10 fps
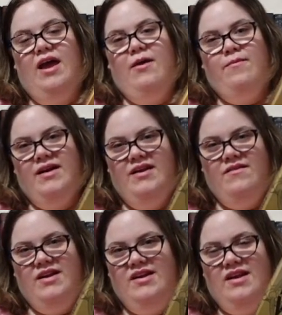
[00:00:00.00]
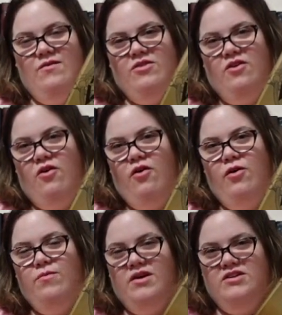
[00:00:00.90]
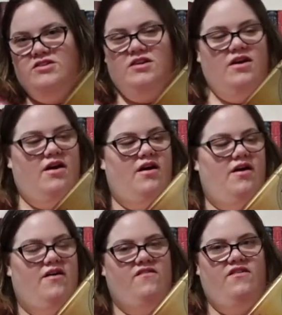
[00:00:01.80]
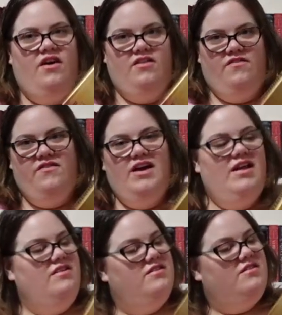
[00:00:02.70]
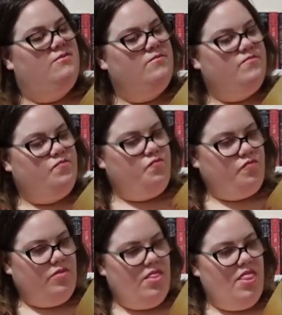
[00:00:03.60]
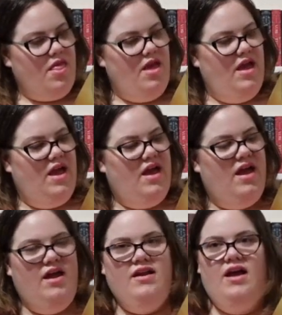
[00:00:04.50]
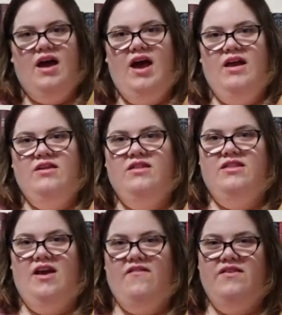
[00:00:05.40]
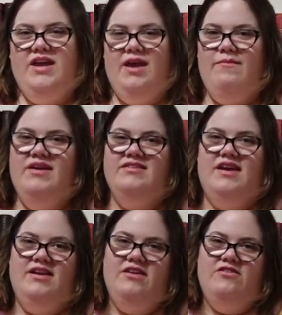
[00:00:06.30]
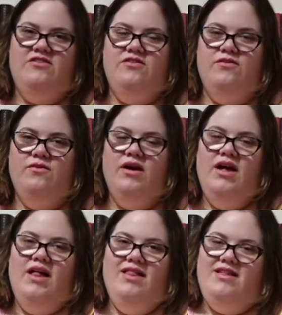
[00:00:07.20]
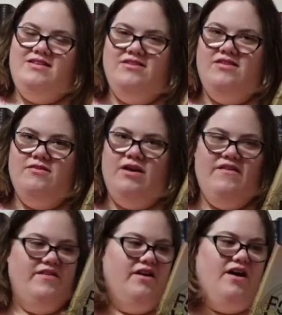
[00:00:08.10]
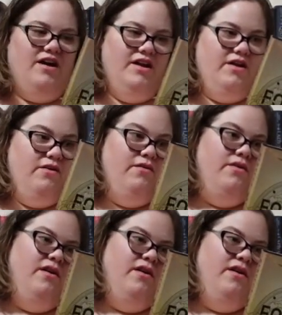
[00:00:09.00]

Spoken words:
I am buddy reading it with a whole bunch of other friends. And I definitely am excited to listen to the graphic audio